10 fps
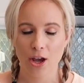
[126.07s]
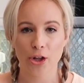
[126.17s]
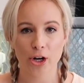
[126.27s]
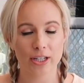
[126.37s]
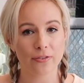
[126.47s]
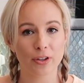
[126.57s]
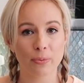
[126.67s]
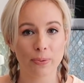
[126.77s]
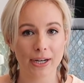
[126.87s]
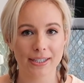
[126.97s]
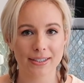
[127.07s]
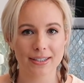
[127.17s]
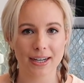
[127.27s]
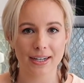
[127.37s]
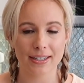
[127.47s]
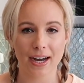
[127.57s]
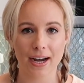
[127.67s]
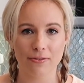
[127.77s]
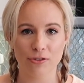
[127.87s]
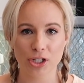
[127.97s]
there are definitely bugs that have